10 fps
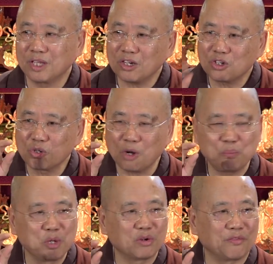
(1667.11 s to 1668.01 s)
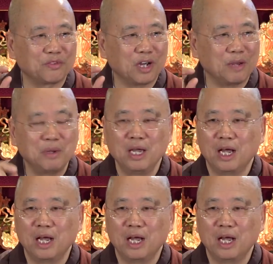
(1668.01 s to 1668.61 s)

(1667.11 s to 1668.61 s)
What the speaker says: that short period of time,